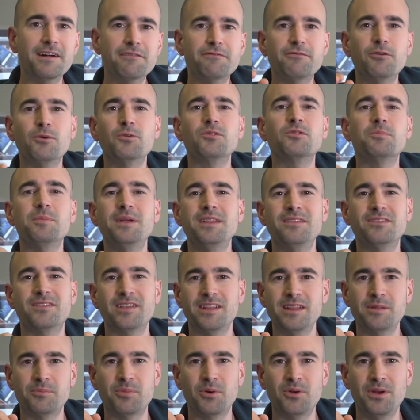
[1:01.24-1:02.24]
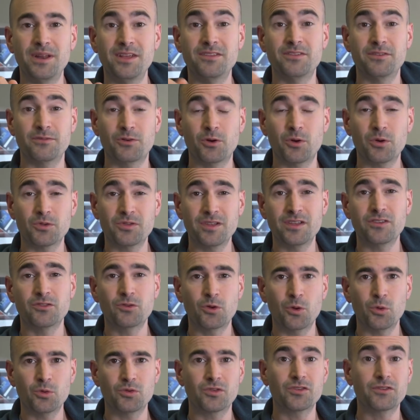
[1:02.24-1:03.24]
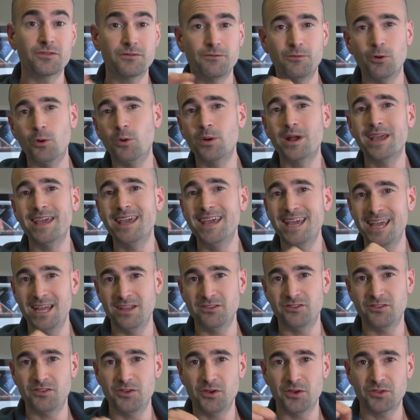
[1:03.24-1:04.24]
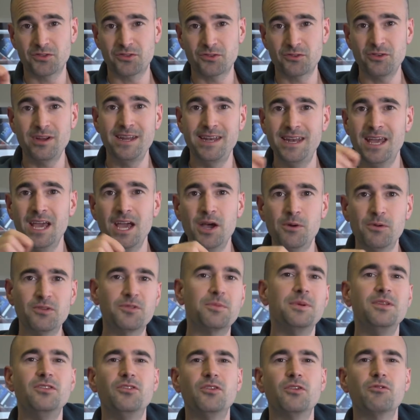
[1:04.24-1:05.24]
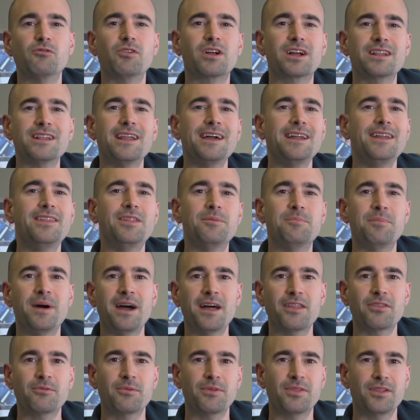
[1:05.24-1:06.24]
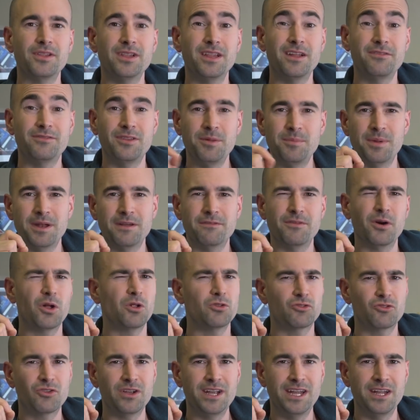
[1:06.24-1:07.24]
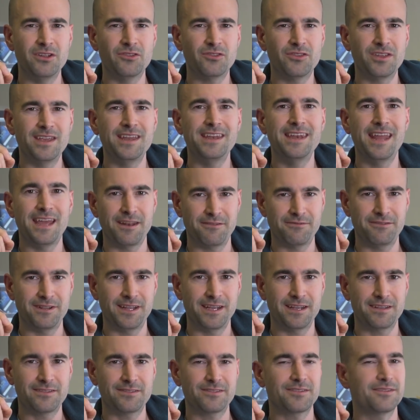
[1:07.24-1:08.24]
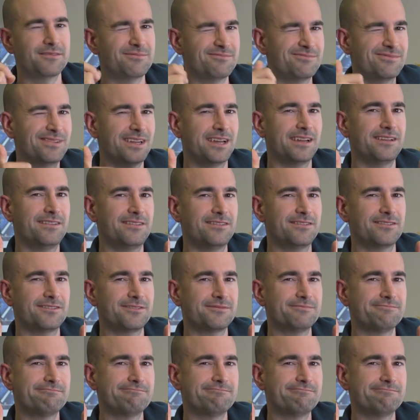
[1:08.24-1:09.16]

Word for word: that phone's main selling point is of course its gorgeous 4K HDR screen, which means you can recline in the bath with a lovely bit of Ultra HD Netflix. Nice.